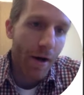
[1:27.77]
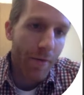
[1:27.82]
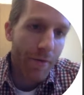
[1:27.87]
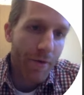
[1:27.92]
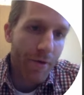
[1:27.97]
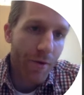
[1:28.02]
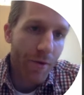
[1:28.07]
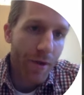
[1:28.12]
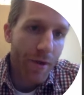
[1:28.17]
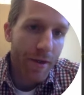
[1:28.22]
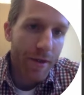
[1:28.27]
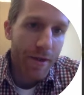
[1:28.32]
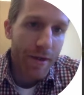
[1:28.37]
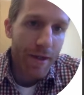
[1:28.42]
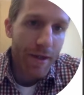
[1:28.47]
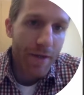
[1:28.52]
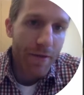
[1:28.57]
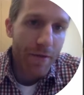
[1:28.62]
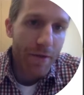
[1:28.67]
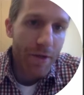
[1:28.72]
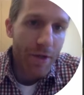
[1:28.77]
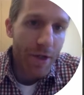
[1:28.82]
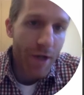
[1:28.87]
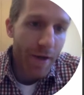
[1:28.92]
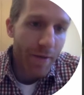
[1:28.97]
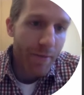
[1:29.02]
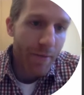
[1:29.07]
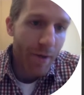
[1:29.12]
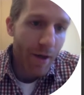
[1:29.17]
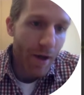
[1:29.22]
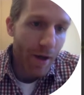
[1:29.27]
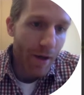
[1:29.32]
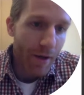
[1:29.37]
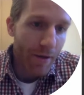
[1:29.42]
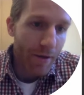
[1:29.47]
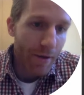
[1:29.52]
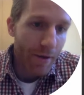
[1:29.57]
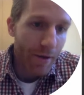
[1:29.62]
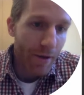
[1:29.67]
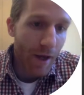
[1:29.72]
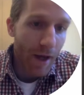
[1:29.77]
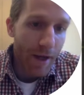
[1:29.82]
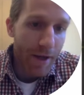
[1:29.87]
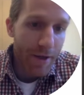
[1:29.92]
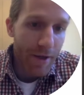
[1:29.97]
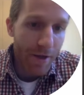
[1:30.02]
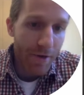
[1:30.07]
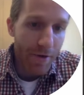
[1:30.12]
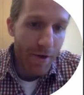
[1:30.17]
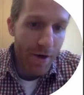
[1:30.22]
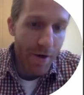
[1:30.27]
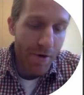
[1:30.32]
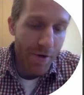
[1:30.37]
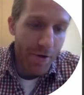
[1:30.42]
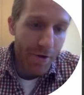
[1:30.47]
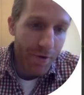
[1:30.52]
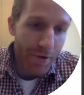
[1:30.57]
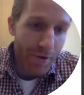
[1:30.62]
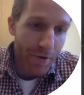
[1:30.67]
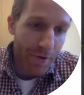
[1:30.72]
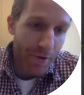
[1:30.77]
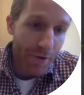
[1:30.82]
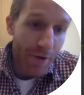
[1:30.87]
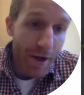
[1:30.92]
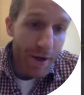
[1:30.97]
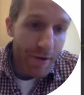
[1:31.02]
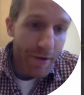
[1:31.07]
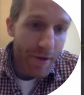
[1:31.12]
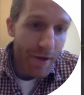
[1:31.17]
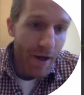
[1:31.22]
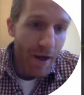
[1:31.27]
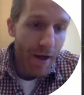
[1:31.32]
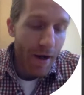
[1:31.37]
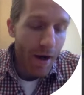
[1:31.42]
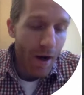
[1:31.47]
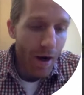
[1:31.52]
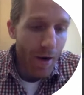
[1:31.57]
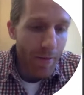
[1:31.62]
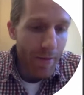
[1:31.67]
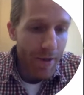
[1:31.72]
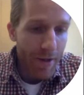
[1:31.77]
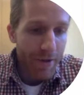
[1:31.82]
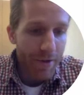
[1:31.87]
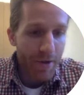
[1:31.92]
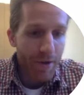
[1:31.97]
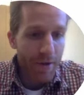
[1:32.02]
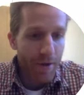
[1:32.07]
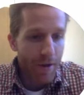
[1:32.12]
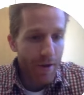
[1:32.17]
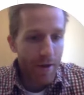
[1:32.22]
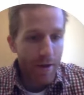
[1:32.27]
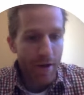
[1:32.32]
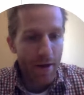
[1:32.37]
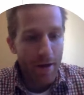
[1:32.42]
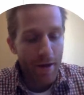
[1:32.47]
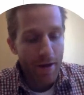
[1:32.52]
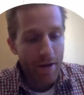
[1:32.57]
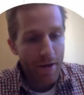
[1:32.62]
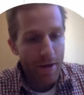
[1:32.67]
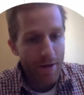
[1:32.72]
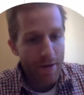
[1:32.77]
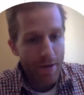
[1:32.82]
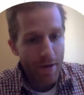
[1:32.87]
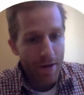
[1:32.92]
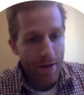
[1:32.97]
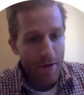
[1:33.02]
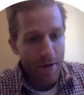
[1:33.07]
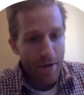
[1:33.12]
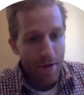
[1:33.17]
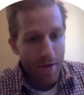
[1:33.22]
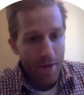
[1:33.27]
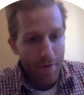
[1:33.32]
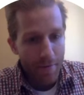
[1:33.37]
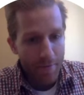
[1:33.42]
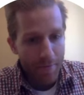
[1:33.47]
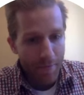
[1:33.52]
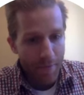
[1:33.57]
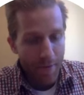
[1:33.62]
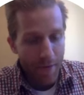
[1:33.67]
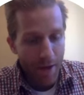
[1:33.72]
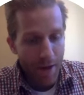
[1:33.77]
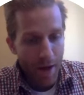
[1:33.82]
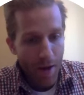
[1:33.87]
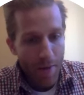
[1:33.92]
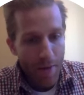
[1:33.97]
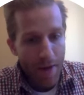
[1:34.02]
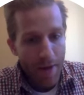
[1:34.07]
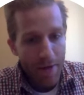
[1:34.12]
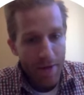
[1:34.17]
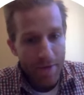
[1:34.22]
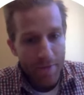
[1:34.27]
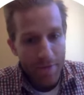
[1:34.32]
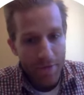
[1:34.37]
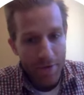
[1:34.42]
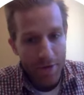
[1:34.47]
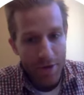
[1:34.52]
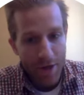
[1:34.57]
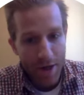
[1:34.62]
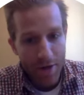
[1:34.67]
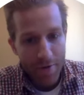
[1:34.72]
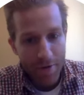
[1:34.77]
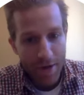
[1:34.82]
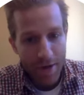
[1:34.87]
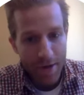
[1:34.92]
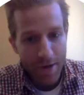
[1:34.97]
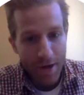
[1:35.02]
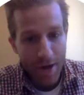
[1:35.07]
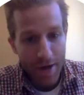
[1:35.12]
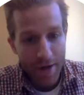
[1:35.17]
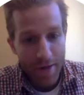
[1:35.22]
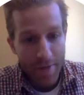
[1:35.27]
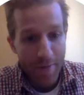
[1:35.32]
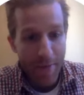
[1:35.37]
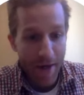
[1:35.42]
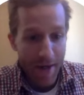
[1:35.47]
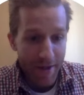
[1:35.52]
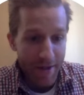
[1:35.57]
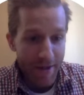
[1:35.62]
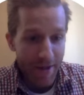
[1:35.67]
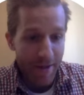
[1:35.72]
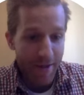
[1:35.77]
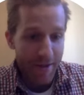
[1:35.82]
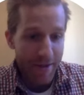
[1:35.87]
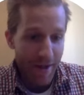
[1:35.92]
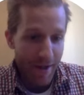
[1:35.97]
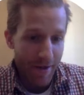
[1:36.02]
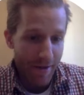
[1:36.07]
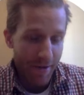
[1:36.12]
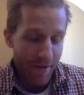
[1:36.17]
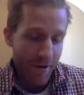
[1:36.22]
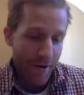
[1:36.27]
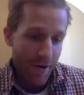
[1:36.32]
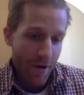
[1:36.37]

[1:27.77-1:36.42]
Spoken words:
So what D3 shape, the line generator, creates is a method for generating lines based on data,